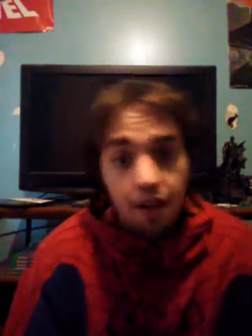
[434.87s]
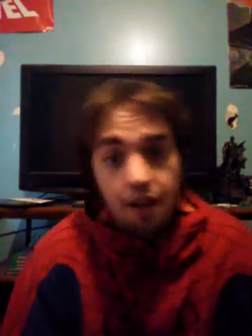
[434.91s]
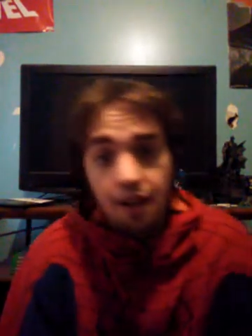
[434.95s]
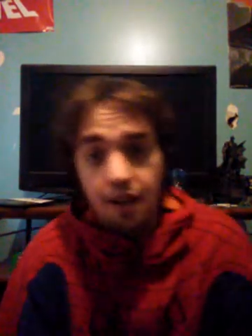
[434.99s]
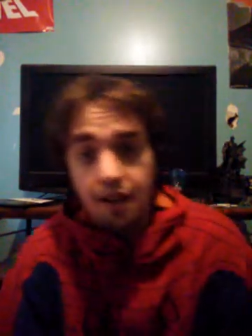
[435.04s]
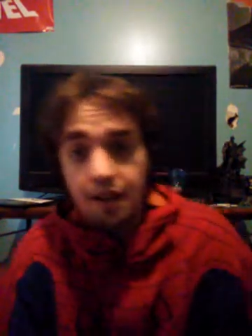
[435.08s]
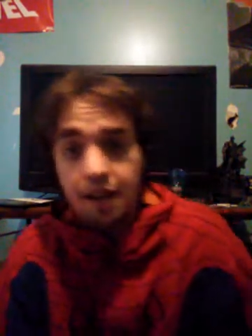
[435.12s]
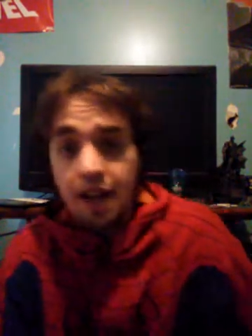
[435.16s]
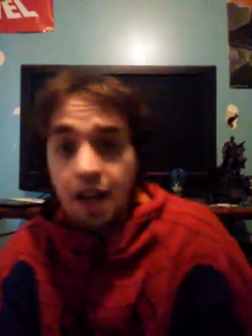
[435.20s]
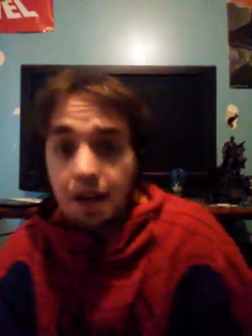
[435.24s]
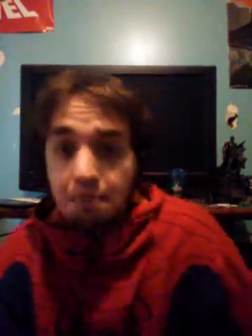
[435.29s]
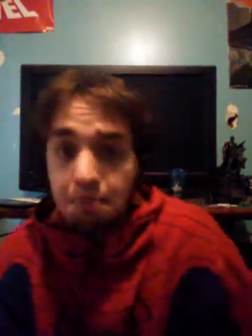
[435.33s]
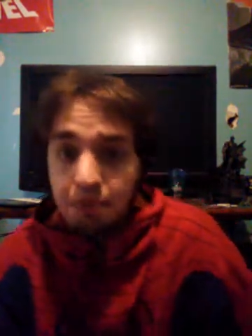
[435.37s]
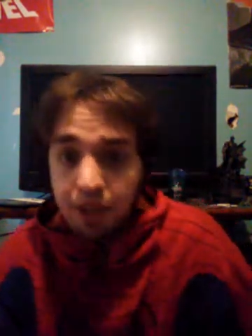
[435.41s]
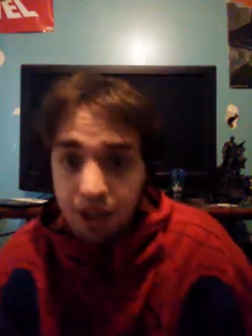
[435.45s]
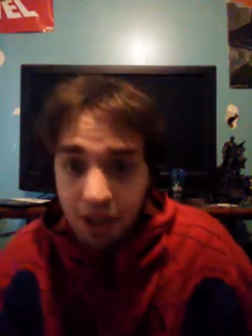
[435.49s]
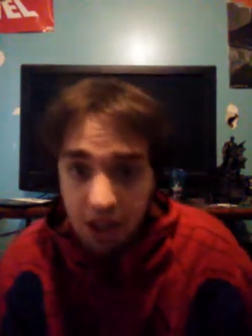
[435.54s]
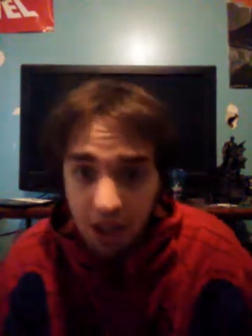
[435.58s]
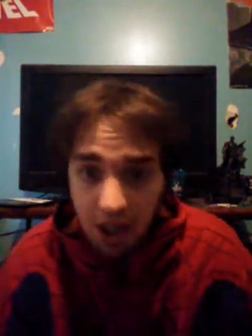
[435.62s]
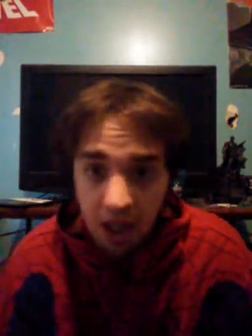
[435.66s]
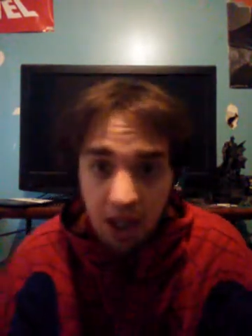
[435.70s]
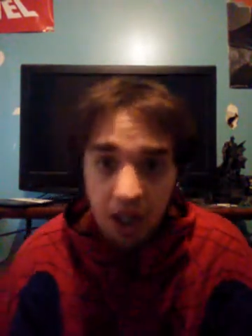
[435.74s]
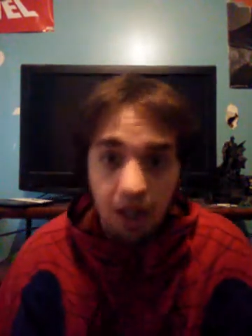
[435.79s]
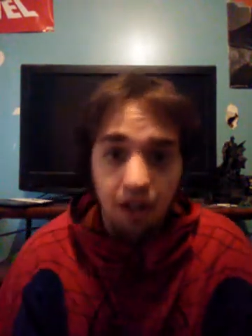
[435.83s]
a copy
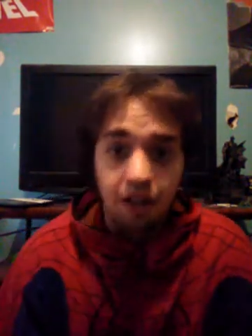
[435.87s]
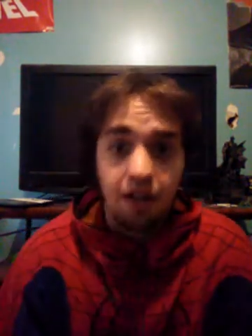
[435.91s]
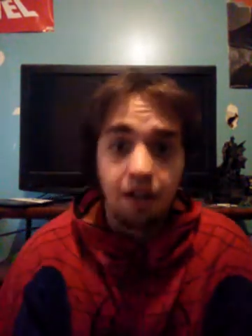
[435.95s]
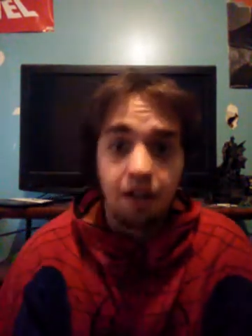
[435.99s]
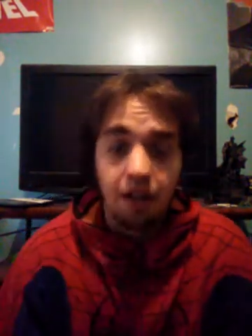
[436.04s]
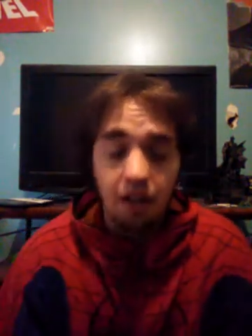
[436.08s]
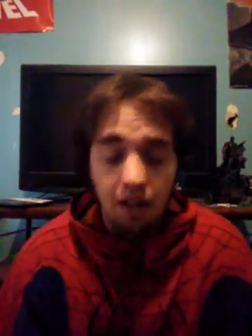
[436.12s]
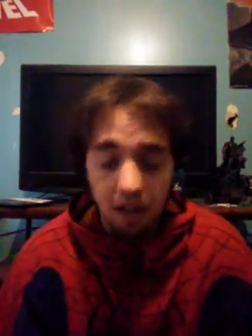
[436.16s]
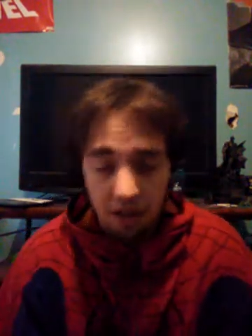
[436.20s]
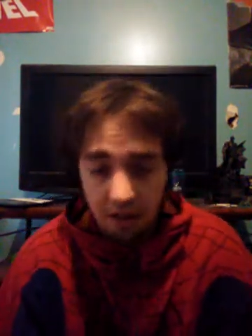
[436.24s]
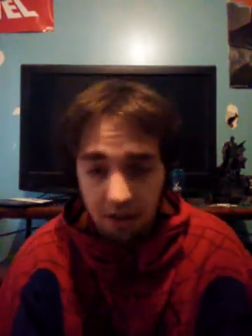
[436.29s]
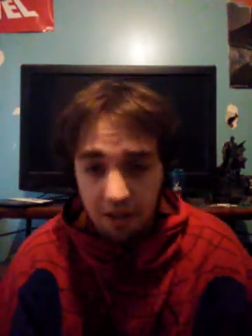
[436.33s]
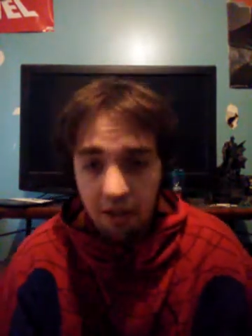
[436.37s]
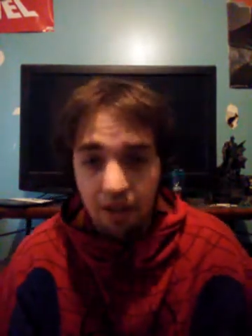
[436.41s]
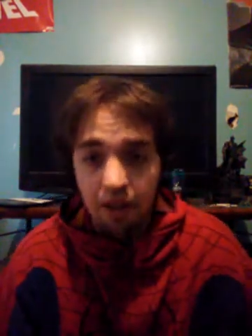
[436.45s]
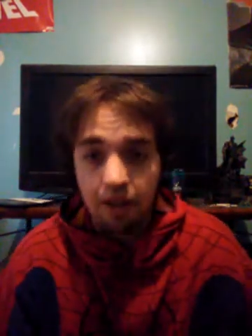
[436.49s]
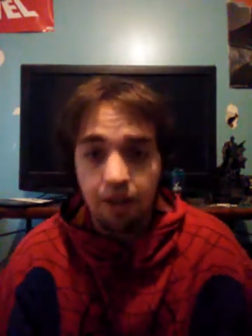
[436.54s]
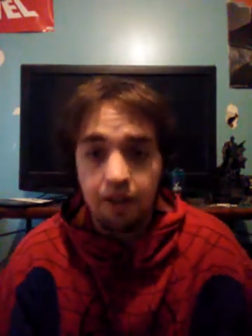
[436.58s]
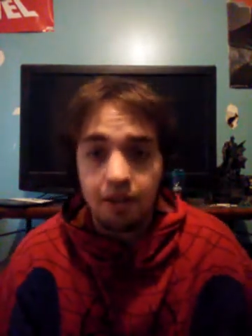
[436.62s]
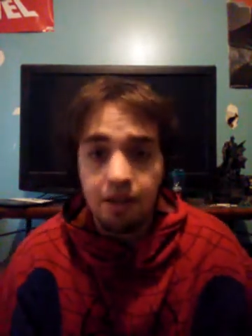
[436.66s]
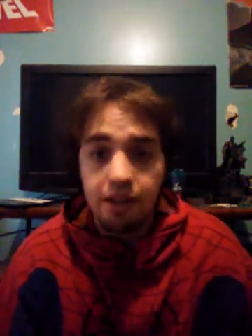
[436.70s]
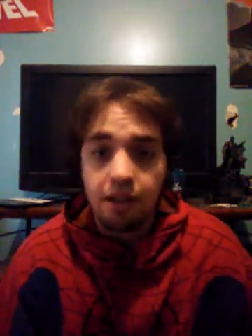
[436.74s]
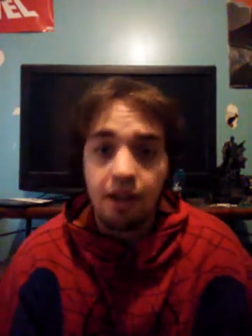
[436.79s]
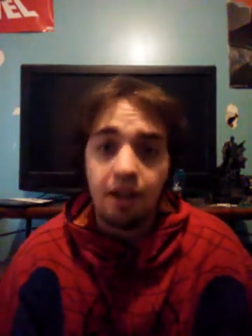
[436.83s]
shot, I
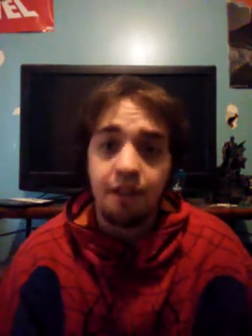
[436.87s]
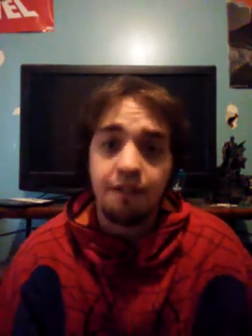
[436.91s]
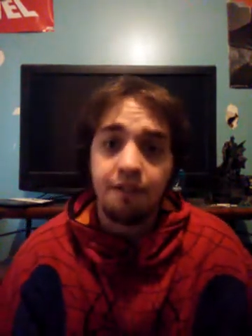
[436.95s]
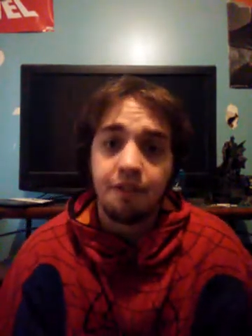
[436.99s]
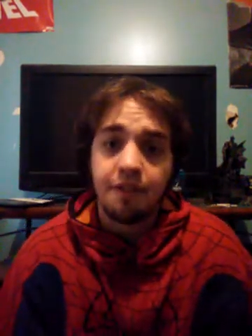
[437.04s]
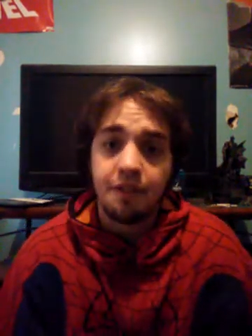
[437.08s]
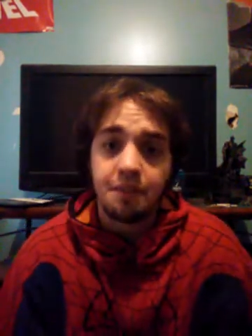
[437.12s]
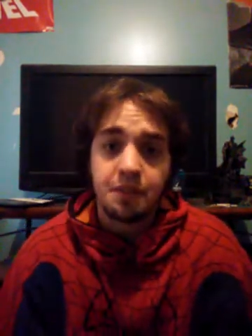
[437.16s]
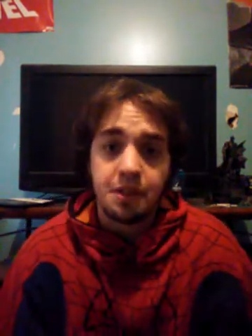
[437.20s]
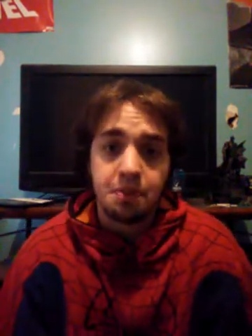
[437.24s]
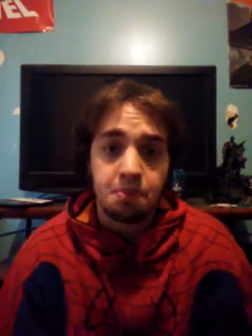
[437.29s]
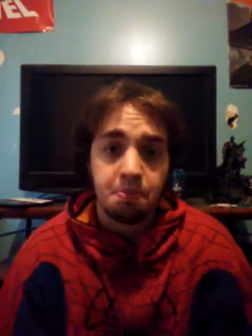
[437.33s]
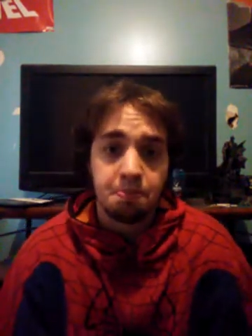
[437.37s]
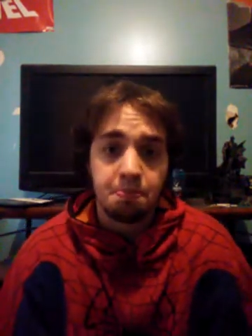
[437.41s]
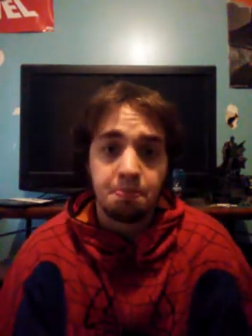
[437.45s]
like to say, from